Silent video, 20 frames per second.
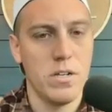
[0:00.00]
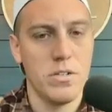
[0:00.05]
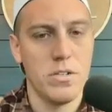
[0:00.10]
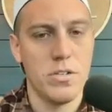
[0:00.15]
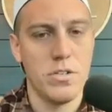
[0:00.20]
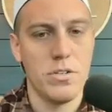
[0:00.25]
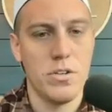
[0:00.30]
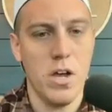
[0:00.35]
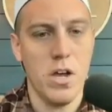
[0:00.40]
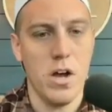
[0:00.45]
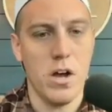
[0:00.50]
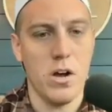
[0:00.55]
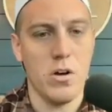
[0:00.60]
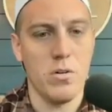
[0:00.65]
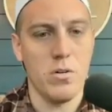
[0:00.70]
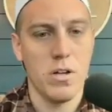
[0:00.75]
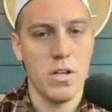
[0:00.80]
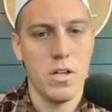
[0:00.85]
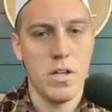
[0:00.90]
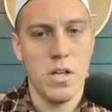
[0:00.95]

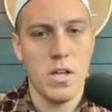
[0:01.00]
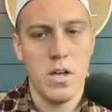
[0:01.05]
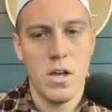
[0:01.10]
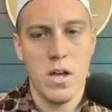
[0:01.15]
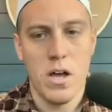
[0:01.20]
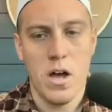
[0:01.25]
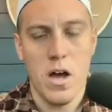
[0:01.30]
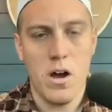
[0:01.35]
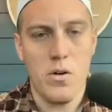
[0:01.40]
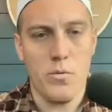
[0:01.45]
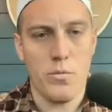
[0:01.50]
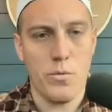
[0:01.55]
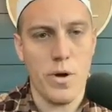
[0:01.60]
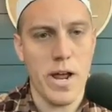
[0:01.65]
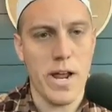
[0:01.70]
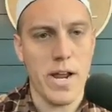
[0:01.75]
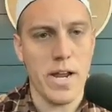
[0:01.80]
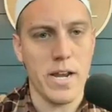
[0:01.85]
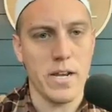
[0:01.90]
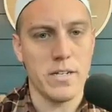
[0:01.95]
So, all
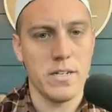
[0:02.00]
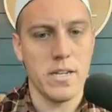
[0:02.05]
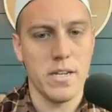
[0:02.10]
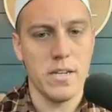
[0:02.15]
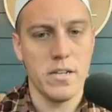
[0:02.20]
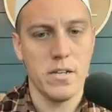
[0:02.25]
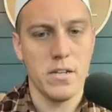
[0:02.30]
right.